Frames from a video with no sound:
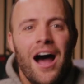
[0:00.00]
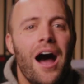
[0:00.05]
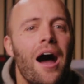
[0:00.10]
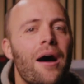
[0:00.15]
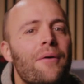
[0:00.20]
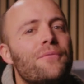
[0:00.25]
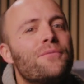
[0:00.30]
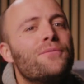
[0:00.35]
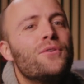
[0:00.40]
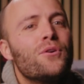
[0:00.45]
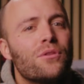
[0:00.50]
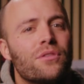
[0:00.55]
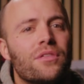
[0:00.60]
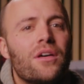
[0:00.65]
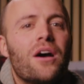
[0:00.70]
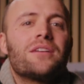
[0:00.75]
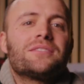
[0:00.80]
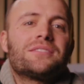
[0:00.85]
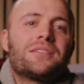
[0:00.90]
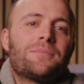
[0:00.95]
I have a few
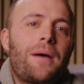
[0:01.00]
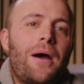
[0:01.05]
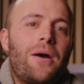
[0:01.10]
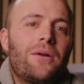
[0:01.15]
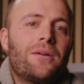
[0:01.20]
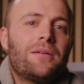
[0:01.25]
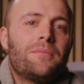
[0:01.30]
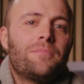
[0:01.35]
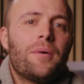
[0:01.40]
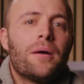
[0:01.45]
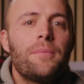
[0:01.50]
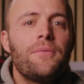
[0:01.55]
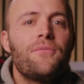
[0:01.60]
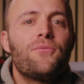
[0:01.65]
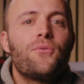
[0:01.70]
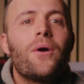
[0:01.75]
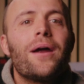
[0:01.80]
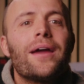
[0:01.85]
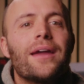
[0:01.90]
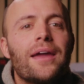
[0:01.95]
thoughts about it, but
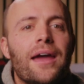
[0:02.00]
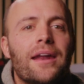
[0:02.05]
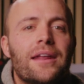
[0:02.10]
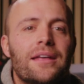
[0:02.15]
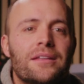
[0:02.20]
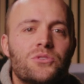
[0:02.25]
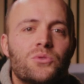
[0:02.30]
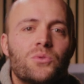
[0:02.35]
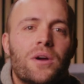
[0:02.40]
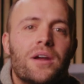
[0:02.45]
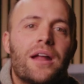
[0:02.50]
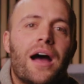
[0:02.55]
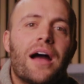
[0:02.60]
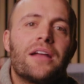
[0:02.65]
before I get into it,